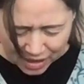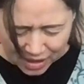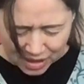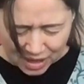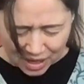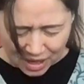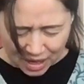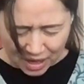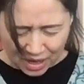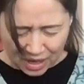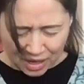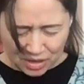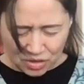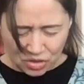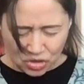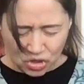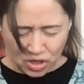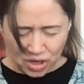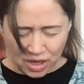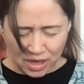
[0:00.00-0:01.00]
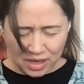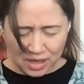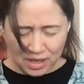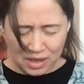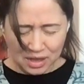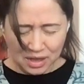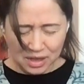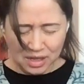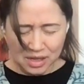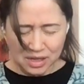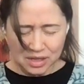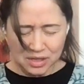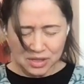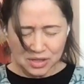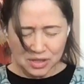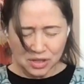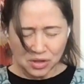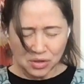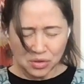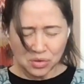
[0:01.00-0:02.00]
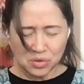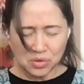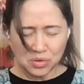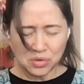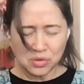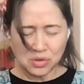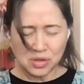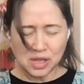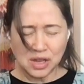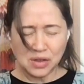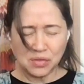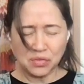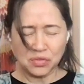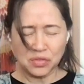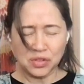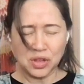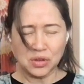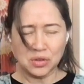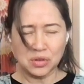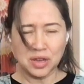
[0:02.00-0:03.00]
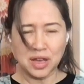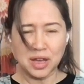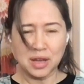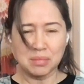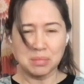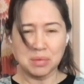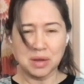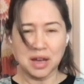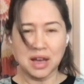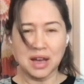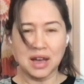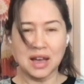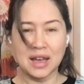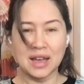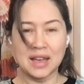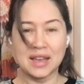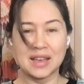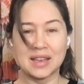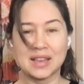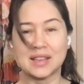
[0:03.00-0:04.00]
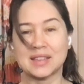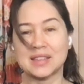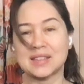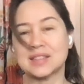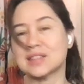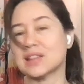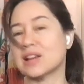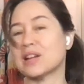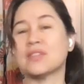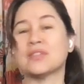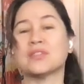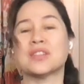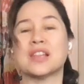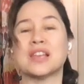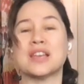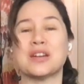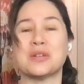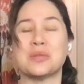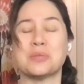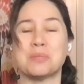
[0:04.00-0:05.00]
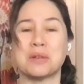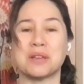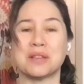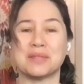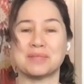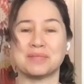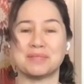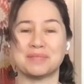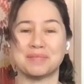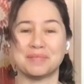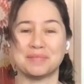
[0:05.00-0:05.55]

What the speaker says: let the head gently, slowly float up, eyes softly open.